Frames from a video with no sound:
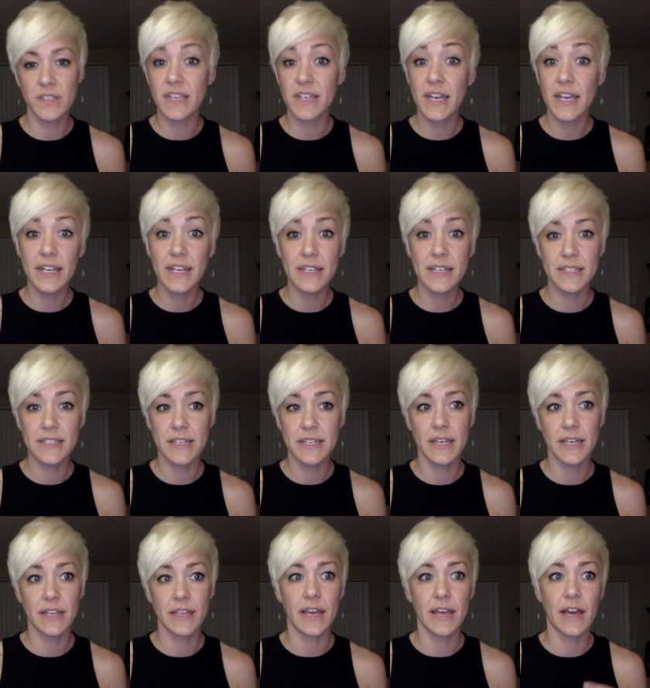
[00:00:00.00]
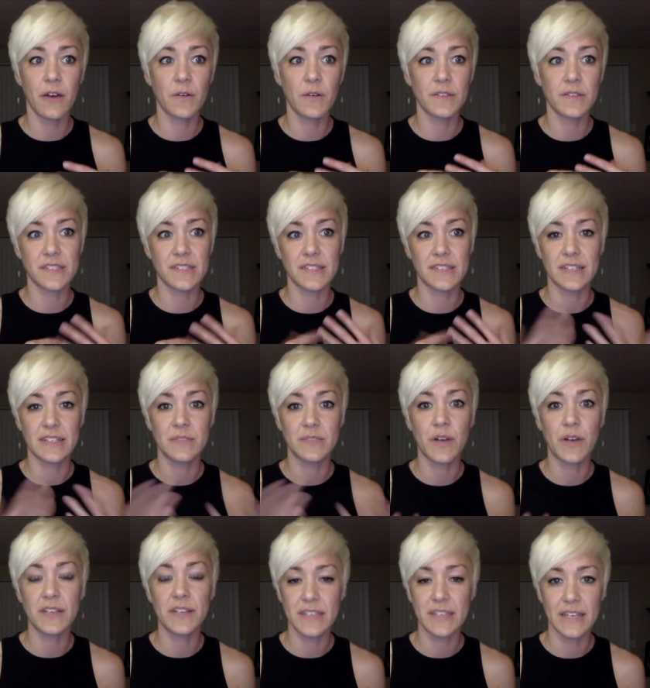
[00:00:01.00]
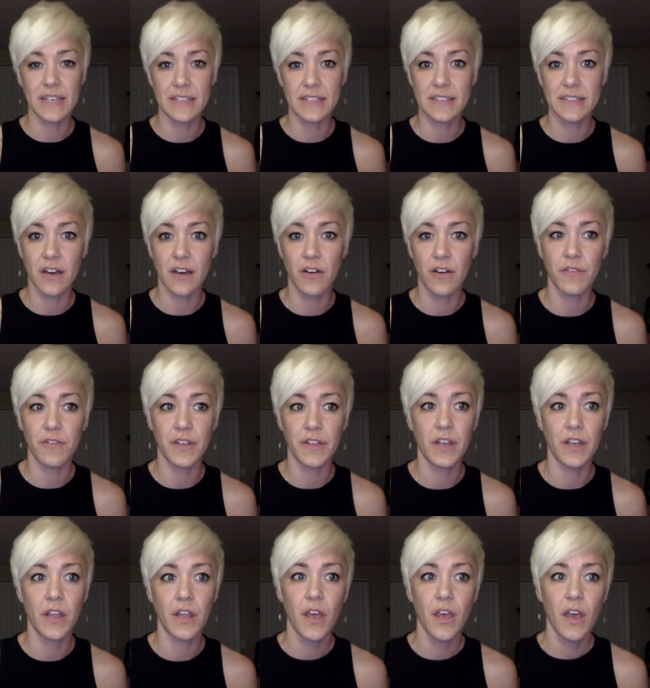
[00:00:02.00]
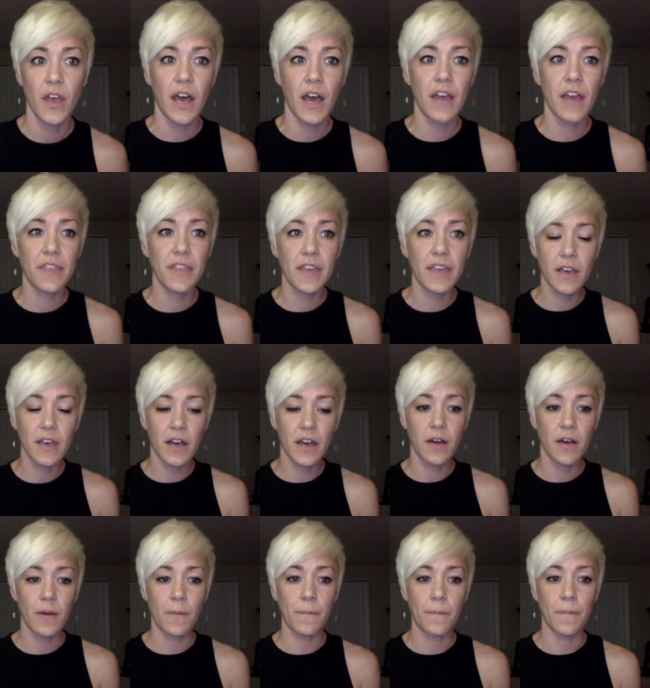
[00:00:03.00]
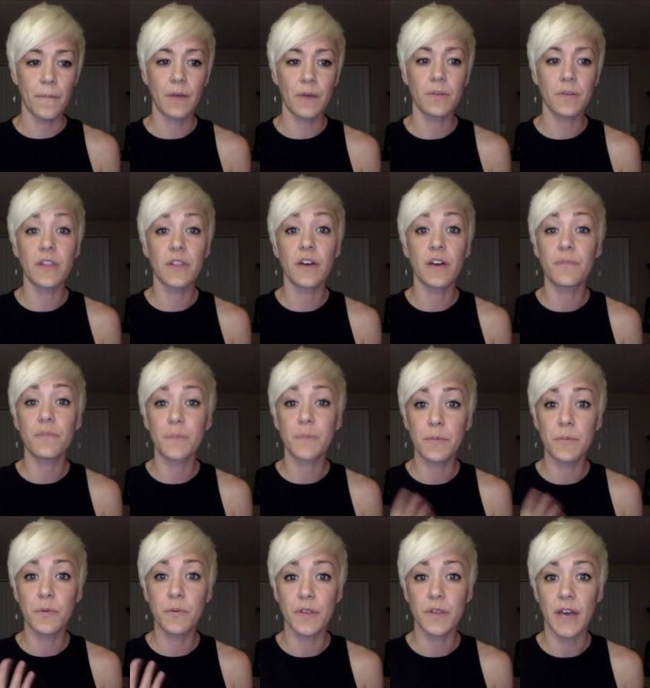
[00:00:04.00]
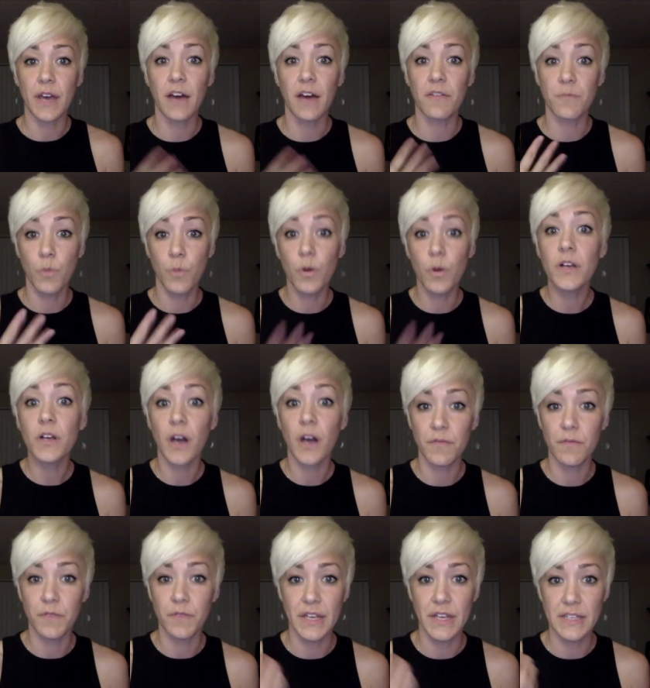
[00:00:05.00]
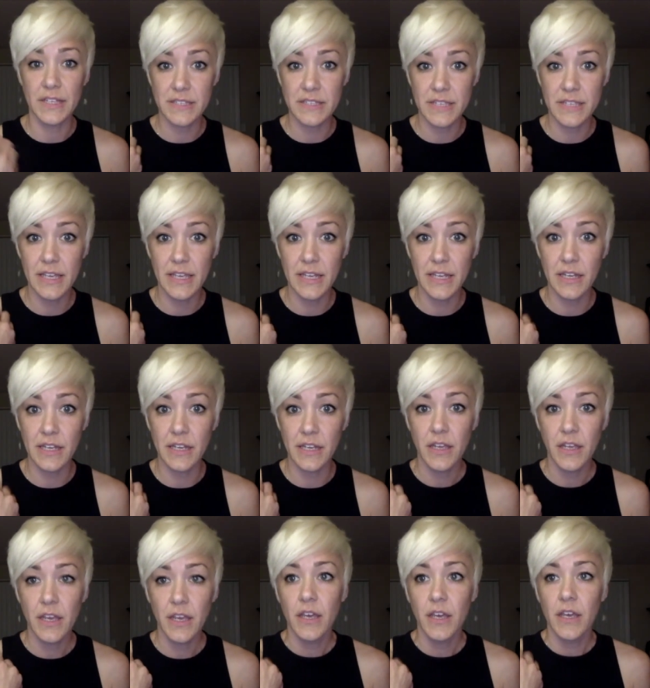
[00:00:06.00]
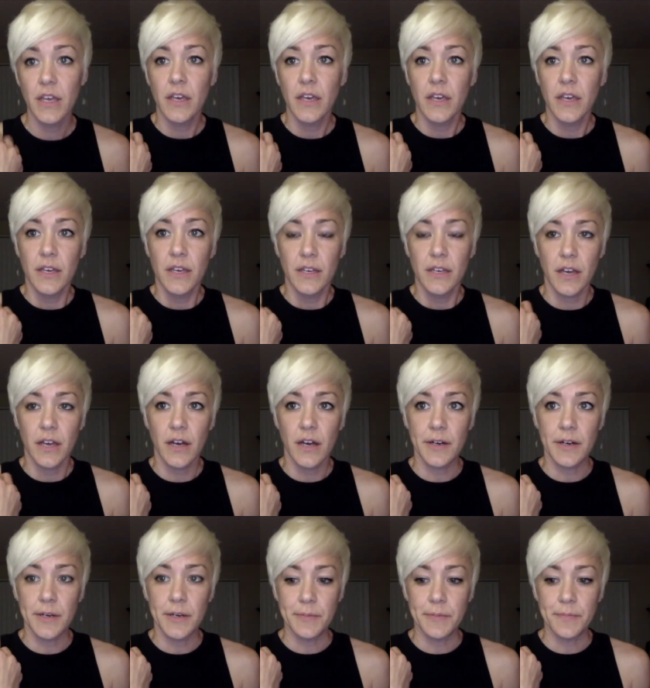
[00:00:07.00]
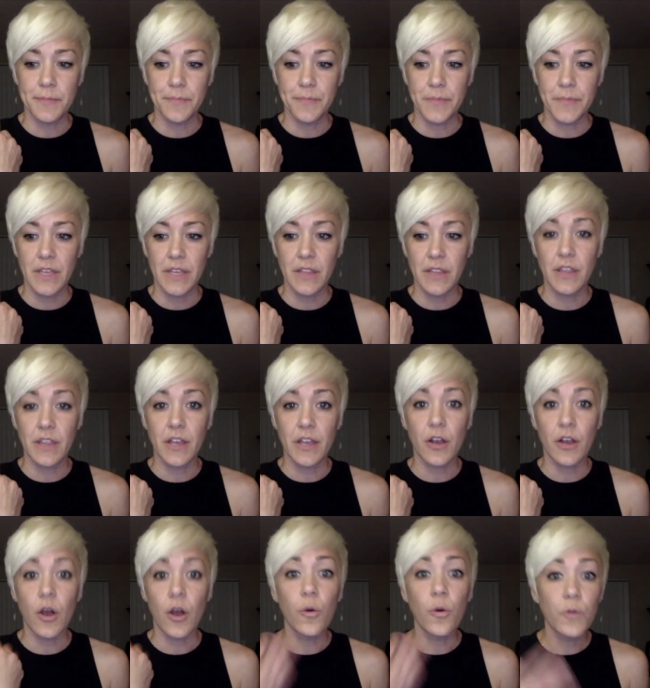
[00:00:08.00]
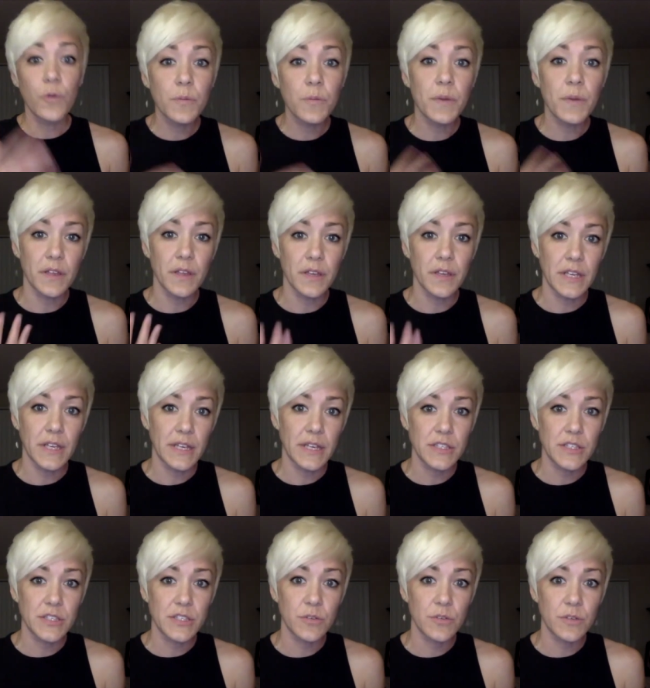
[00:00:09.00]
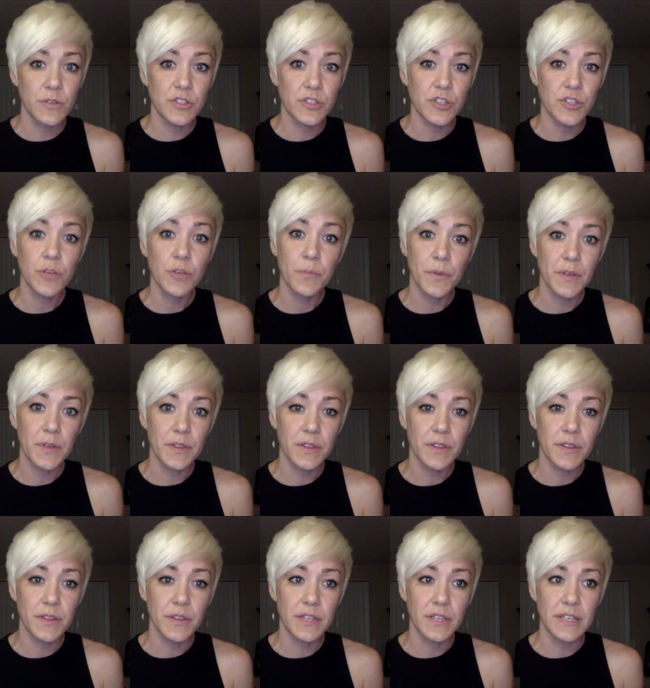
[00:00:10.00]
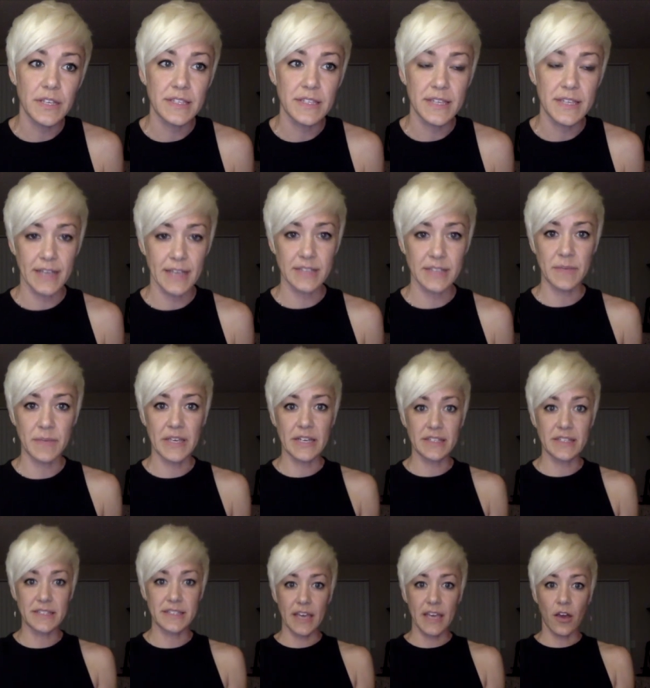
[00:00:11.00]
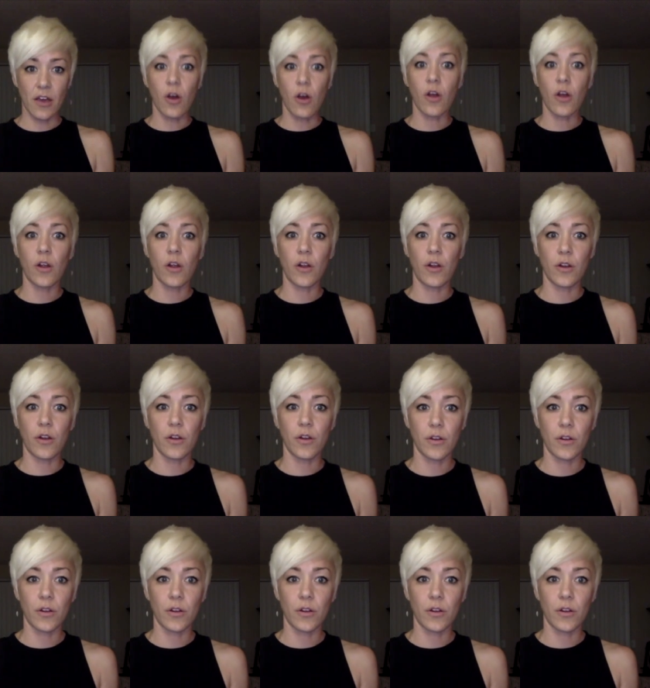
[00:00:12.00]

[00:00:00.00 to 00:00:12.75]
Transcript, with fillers: sign is it in how is this expressing itself and i think um, i would love people to have more confidence in um, in their own ability to interpret these things because they are